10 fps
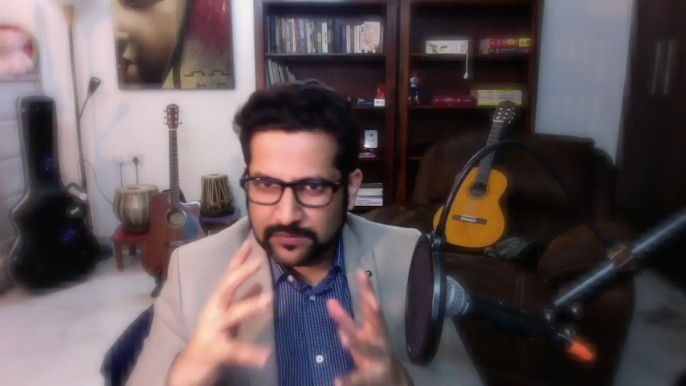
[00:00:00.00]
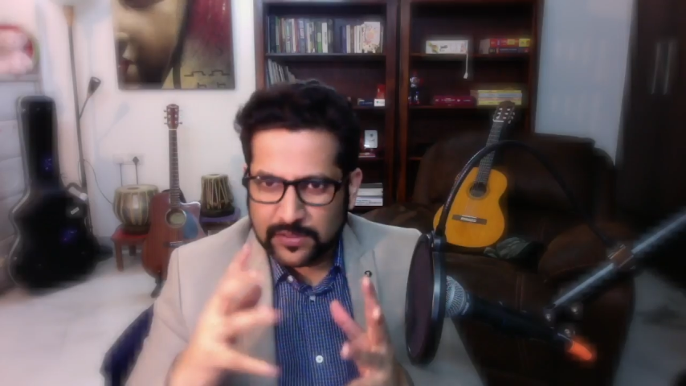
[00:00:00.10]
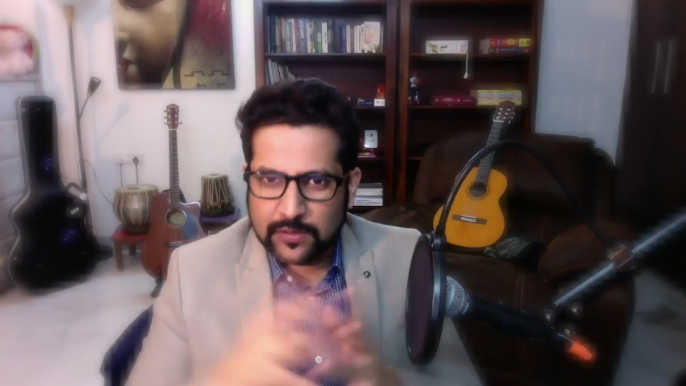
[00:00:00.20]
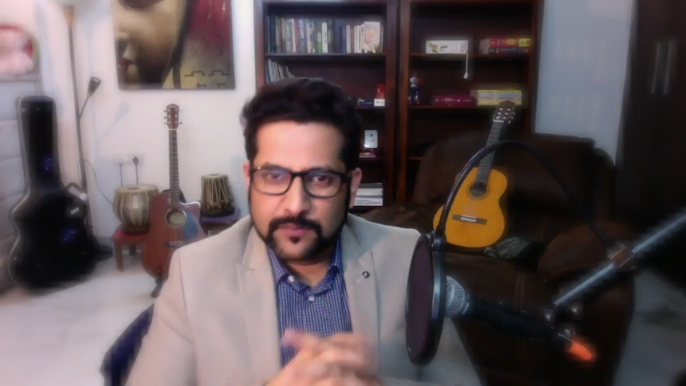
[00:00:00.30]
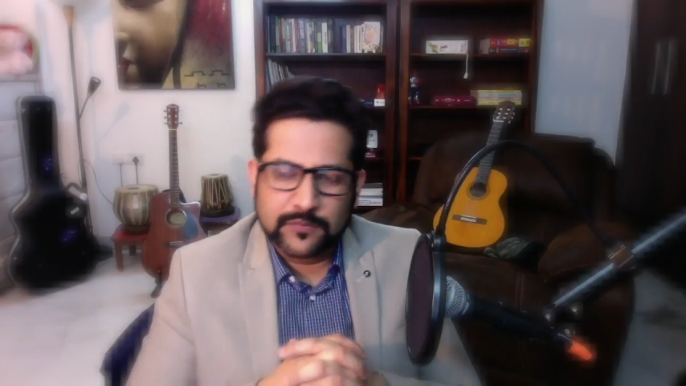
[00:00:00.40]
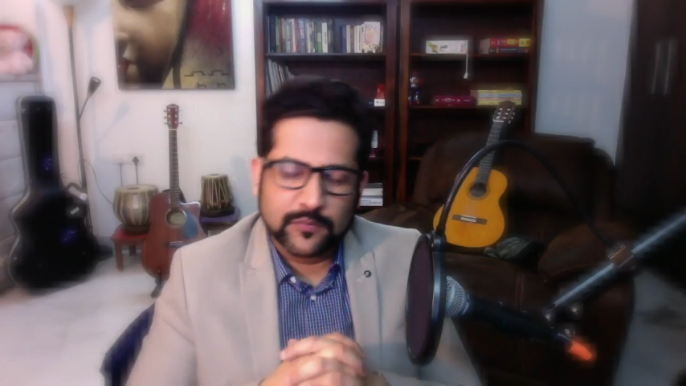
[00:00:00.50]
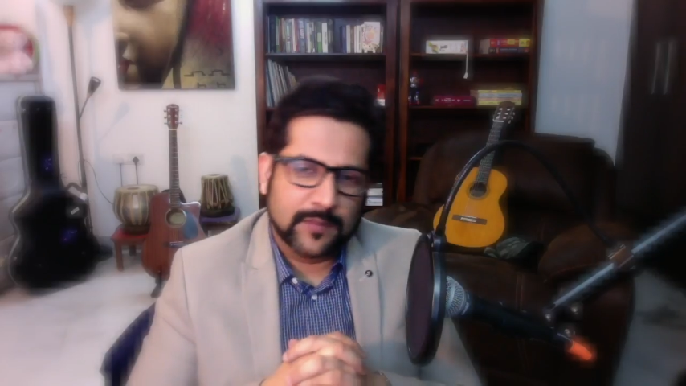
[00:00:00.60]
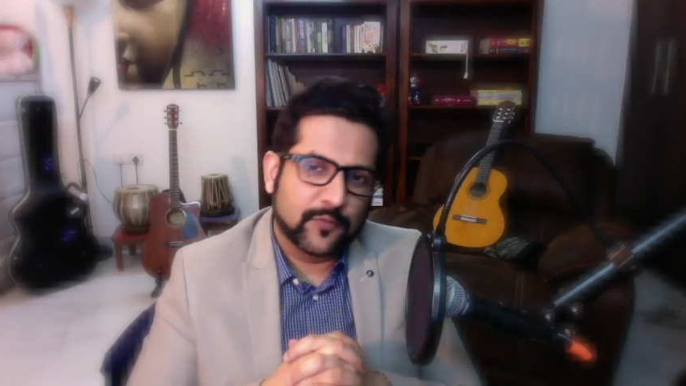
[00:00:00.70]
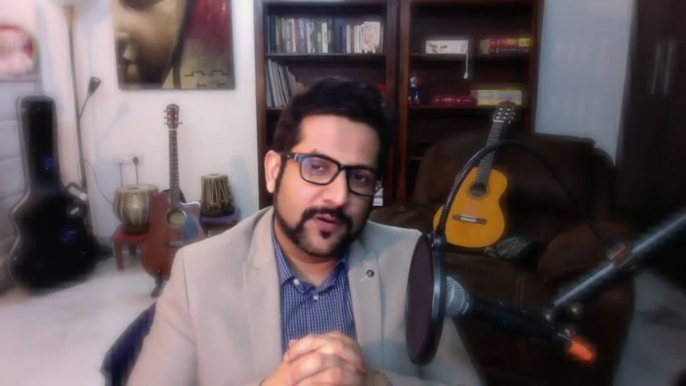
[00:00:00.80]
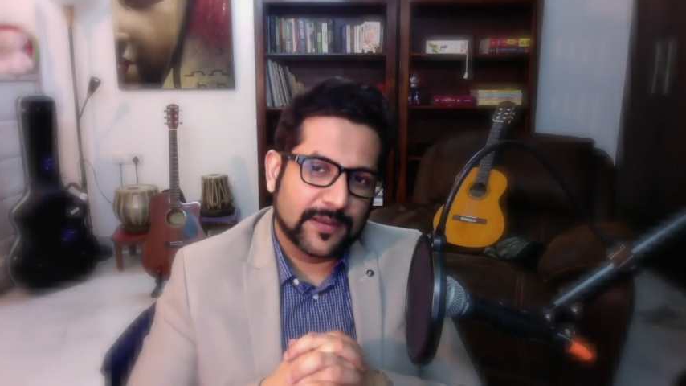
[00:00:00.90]

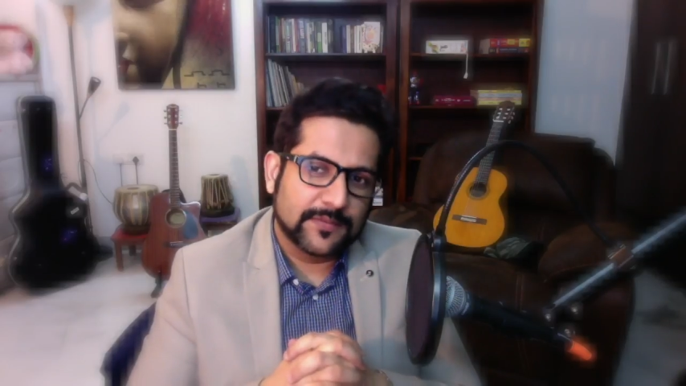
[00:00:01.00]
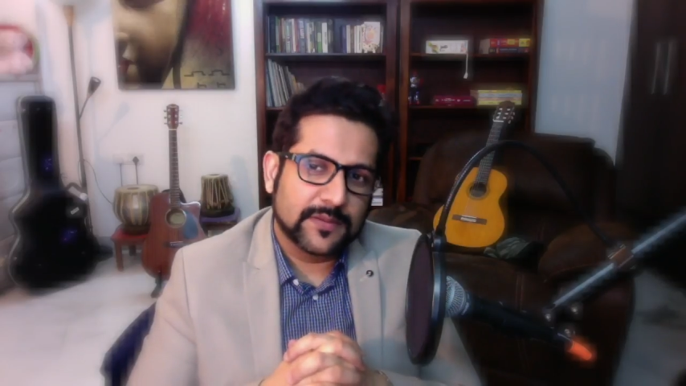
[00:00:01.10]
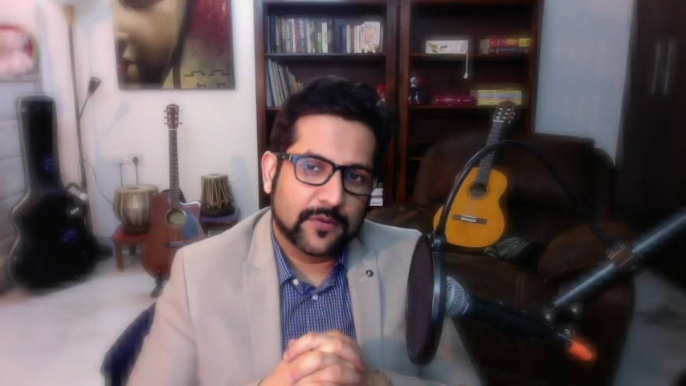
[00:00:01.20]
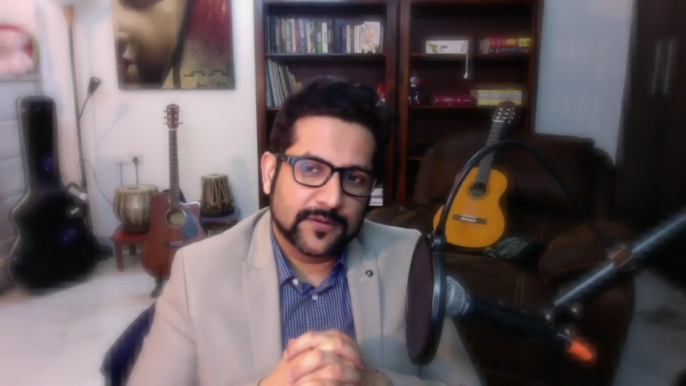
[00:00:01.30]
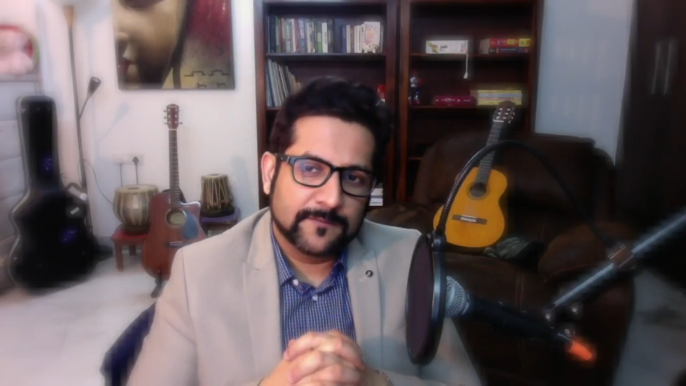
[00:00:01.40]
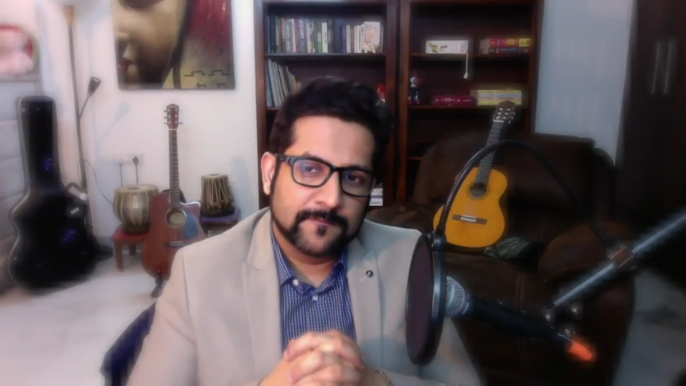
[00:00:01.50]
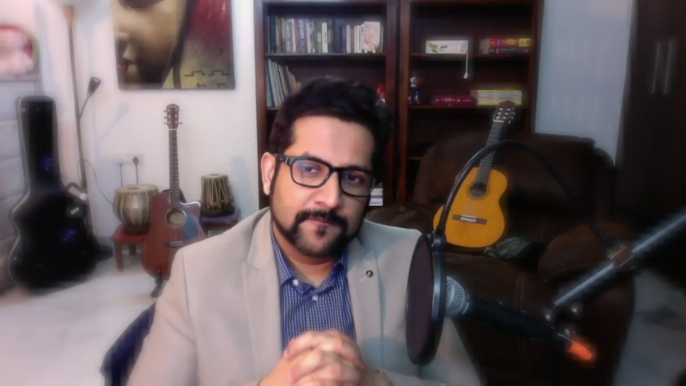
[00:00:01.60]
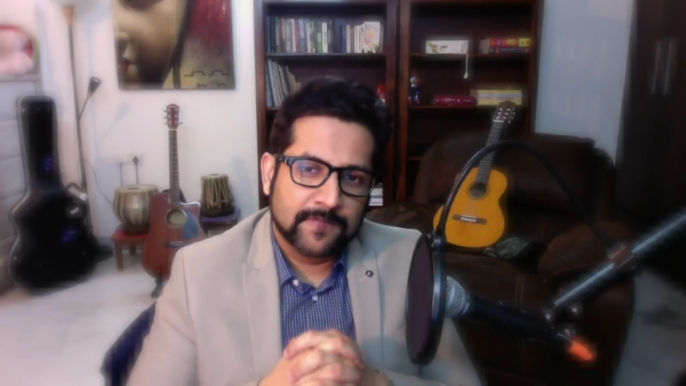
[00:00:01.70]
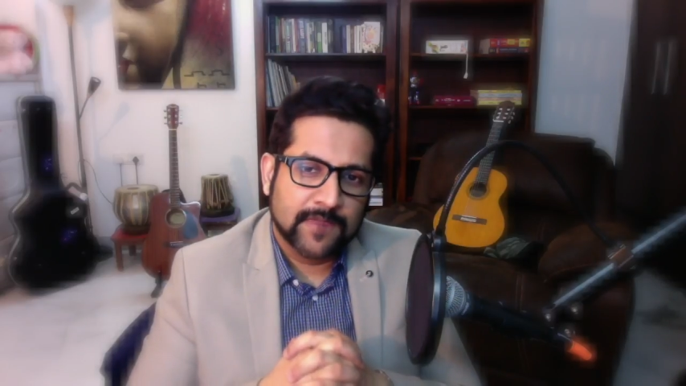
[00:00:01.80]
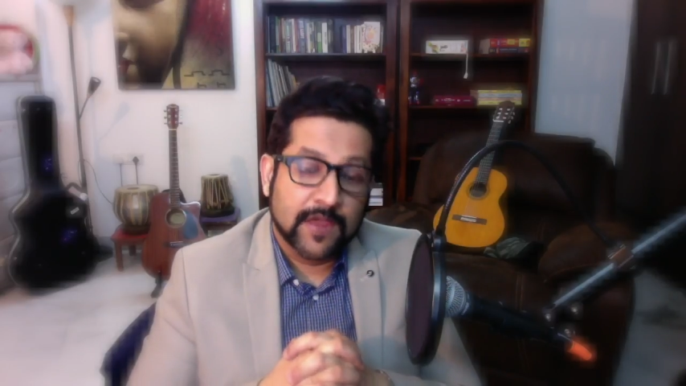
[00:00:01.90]
I'm quite happy about it.
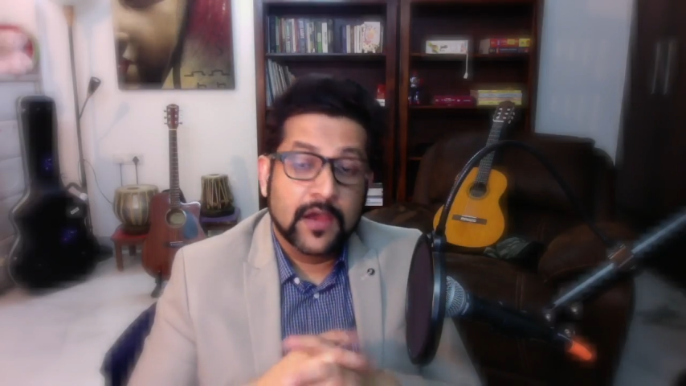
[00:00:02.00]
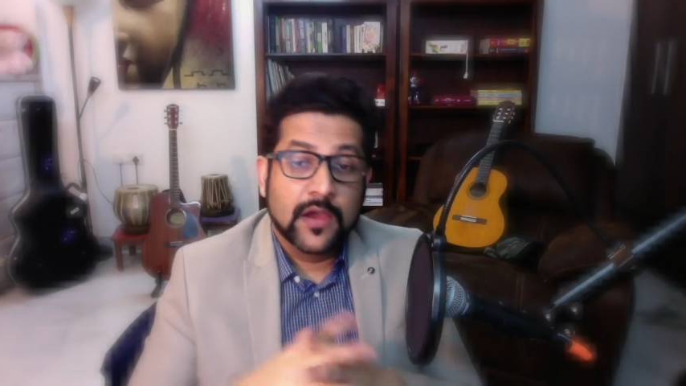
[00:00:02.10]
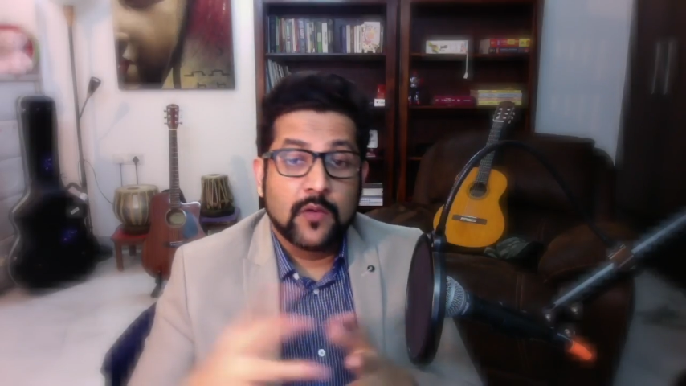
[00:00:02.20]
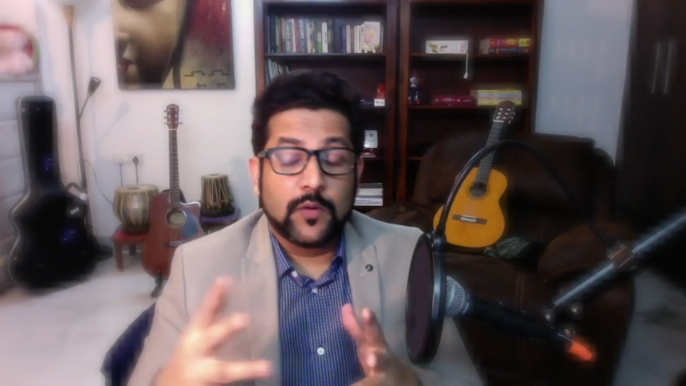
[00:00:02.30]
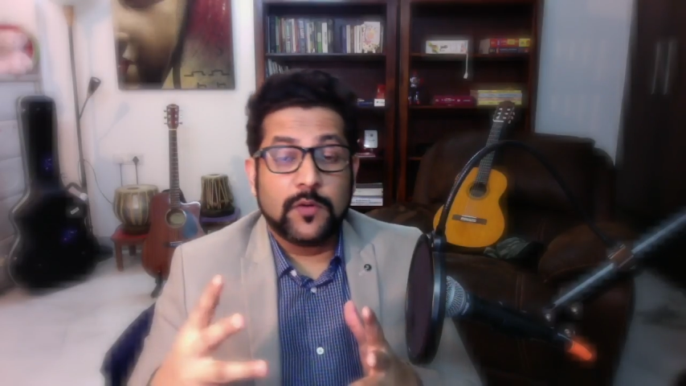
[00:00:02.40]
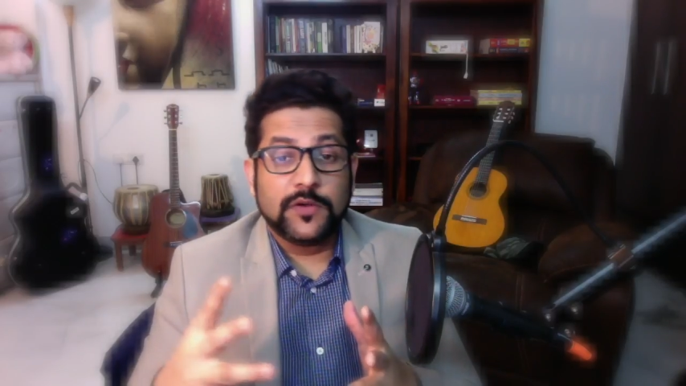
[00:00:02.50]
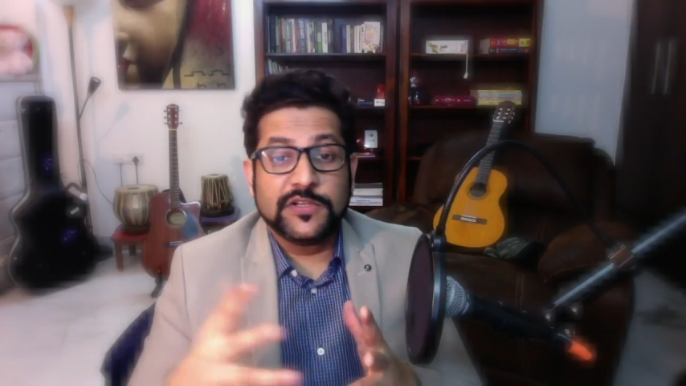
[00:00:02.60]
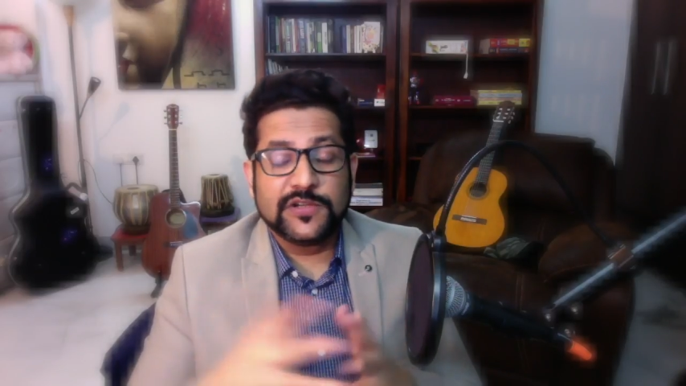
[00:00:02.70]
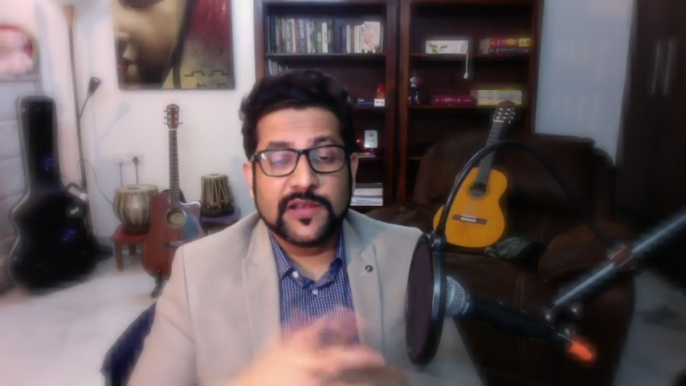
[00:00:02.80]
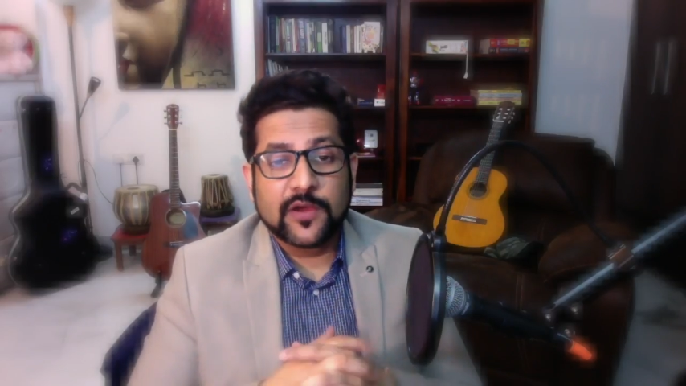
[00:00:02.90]
What about
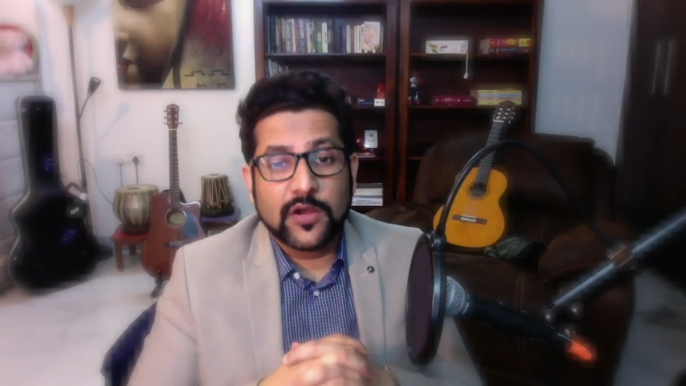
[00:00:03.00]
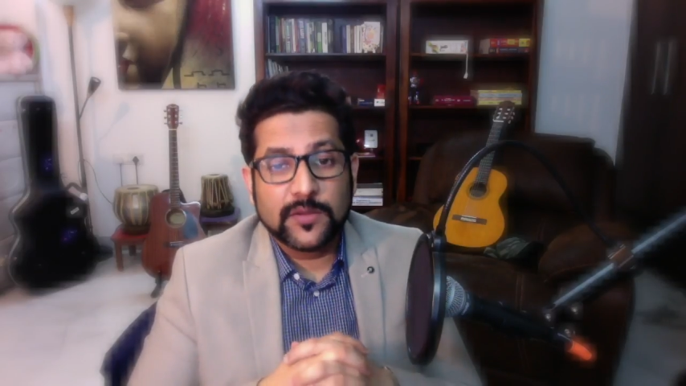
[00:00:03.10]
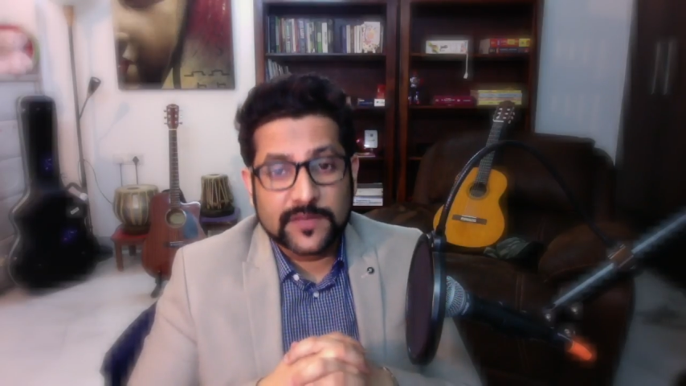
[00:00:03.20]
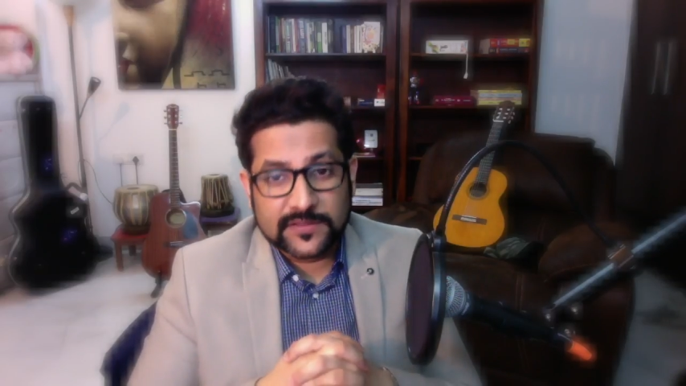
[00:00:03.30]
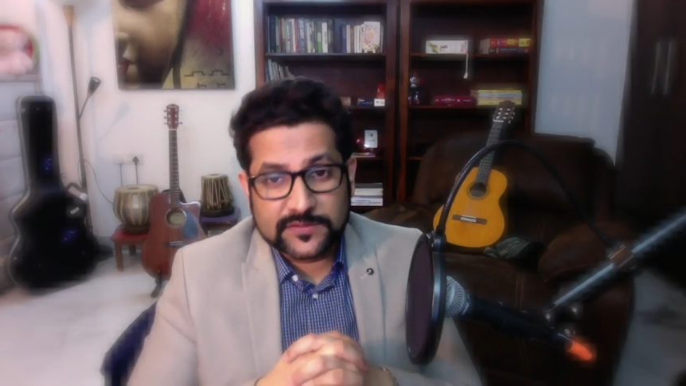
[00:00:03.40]
digital economy?